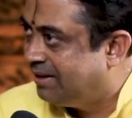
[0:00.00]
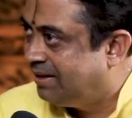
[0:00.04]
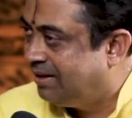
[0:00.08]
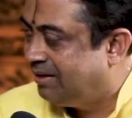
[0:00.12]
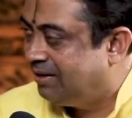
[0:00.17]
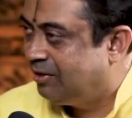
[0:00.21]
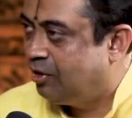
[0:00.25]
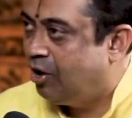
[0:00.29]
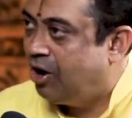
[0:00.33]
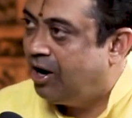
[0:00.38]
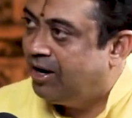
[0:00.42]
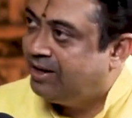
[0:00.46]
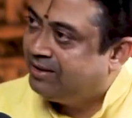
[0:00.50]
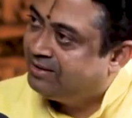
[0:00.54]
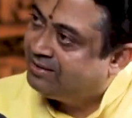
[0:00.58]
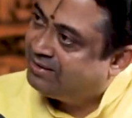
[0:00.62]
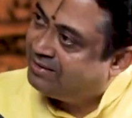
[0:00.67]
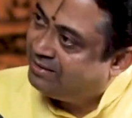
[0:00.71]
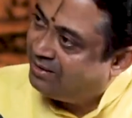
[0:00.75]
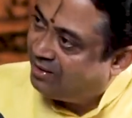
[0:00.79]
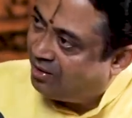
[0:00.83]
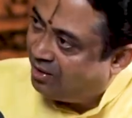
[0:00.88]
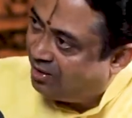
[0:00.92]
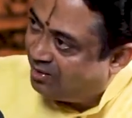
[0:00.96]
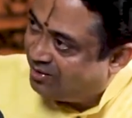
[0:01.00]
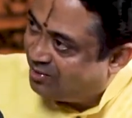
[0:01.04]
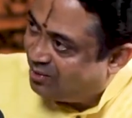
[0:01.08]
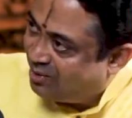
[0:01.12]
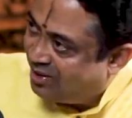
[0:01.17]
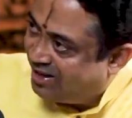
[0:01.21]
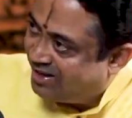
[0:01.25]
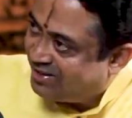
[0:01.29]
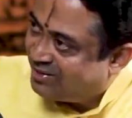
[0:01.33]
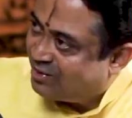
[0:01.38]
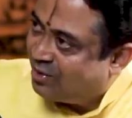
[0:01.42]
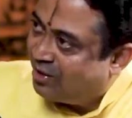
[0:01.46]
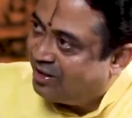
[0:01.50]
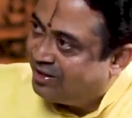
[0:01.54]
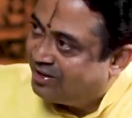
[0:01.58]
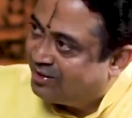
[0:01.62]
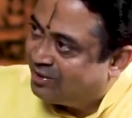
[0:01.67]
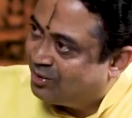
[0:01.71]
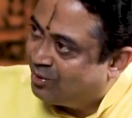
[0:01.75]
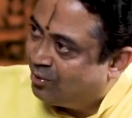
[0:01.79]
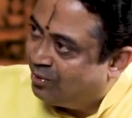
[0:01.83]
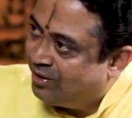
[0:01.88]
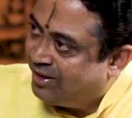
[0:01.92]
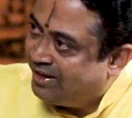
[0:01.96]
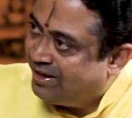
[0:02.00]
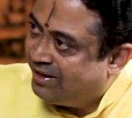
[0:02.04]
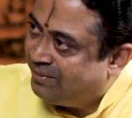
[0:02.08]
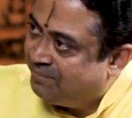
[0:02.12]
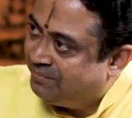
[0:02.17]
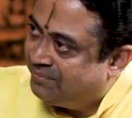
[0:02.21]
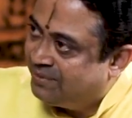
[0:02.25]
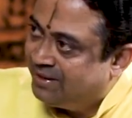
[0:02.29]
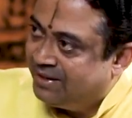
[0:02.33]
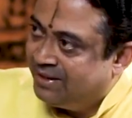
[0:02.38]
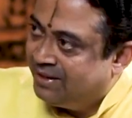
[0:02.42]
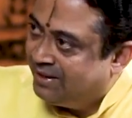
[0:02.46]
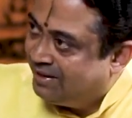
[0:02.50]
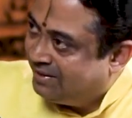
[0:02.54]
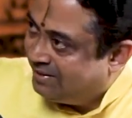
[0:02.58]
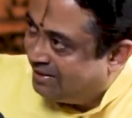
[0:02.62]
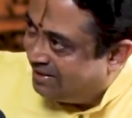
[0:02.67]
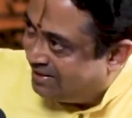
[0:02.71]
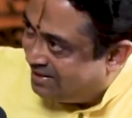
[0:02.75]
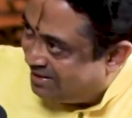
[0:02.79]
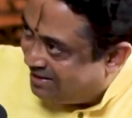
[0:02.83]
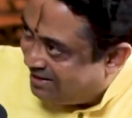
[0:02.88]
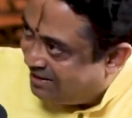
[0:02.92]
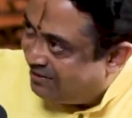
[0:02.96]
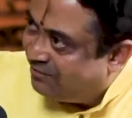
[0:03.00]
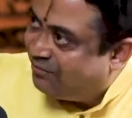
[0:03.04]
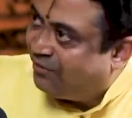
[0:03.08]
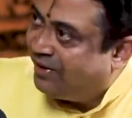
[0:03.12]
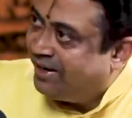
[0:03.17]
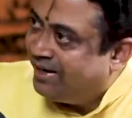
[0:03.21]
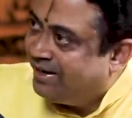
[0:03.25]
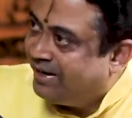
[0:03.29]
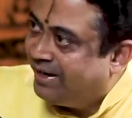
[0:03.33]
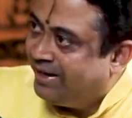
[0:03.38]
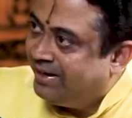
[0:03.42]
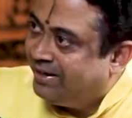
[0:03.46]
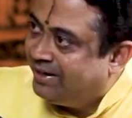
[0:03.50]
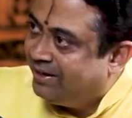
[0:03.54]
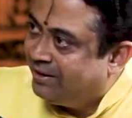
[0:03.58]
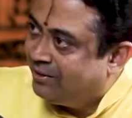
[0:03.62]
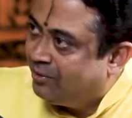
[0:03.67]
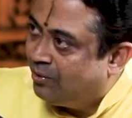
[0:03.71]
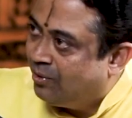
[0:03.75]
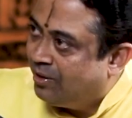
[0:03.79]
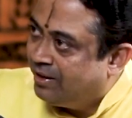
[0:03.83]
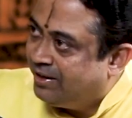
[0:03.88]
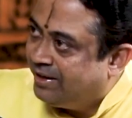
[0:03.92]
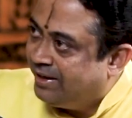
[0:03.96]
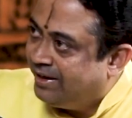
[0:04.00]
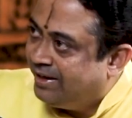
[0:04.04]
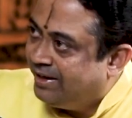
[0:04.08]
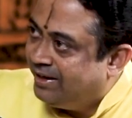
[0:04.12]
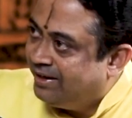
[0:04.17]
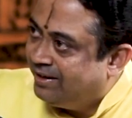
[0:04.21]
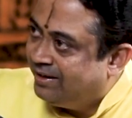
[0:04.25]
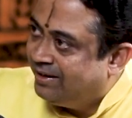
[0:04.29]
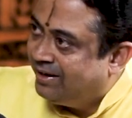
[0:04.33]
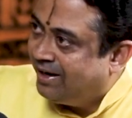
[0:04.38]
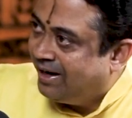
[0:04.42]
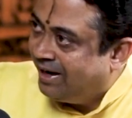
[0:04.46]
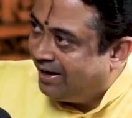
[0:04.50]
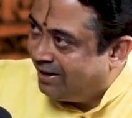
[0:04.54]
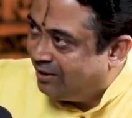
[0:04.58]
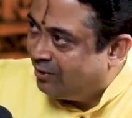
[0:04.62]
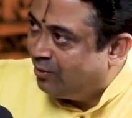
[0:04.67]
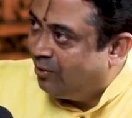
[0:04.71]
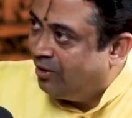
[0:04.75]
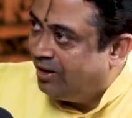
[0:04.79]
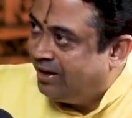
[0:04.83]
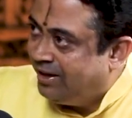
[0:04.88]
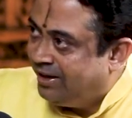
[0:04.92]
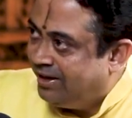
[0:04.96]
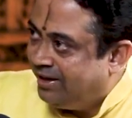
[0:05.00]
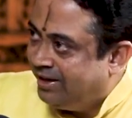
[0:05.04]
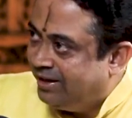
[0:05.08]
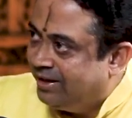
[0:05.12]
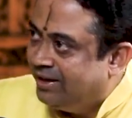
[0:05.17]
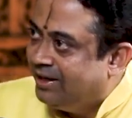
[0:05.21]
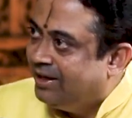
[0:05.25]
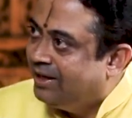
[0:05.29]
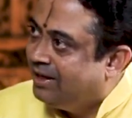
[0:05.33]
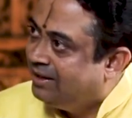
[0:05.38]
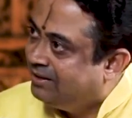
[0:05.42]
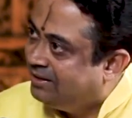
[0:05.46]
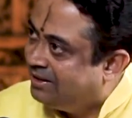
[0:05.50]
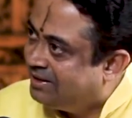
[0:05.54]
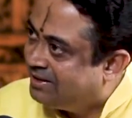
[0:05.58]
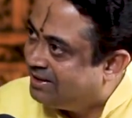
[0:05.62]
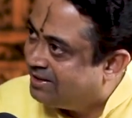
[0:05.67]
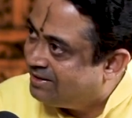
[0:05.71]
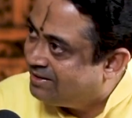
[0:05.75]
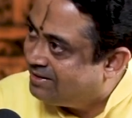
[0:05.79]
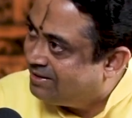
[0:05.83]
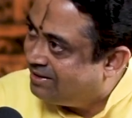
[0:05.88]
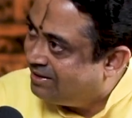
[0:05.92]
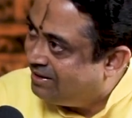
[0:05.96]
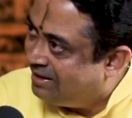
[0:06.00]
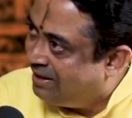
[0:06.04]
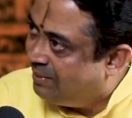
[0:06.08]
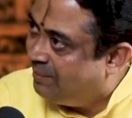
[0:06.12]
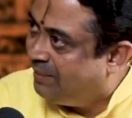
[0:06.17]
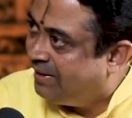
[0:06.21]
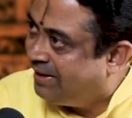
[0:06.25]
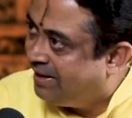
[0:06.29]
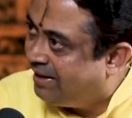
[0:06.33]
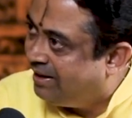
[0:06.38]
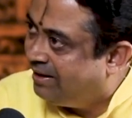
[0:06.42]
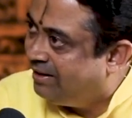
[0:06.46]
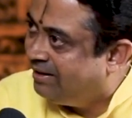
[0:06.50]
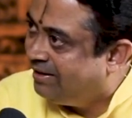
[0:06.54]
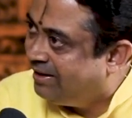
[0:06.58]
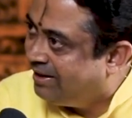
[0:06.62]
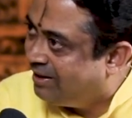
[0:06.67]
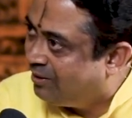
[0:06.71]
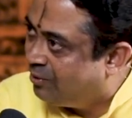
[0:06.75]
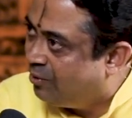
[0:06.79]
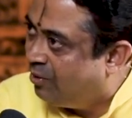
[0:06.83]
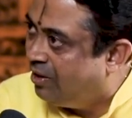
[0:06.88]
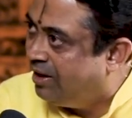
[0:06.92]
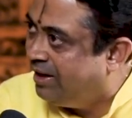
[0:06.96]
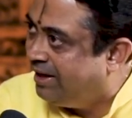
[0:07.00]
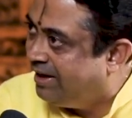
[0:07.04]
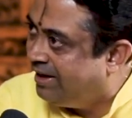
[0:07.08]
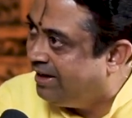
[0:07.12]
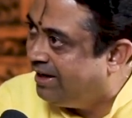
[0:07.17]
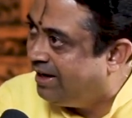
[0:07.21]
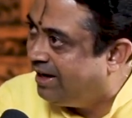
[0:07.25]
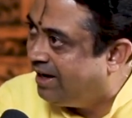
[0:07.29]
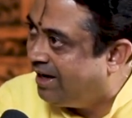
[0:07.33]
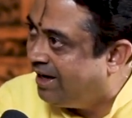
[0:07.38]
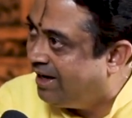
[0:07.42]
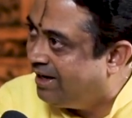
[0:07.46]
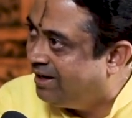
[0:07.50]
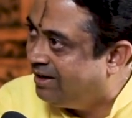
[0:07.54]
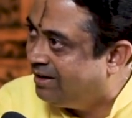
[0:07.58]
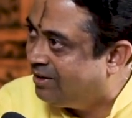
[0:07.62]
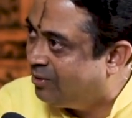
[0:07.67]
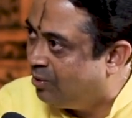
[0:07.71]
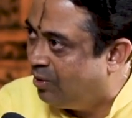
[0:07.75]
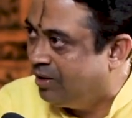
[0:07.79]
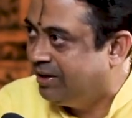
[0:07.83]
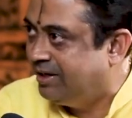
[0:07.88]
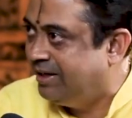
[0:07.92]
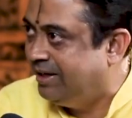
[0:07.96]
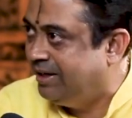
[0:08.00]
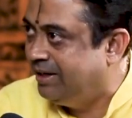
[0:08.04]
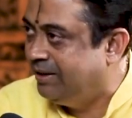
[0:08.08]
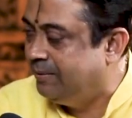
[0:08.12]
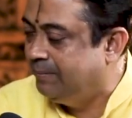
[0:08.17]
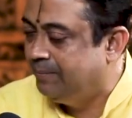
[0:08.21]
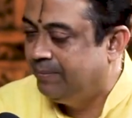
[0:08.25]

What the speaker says: God also has got stored in him. This is infinite in quantity and quality. This is limited in quality and quantity.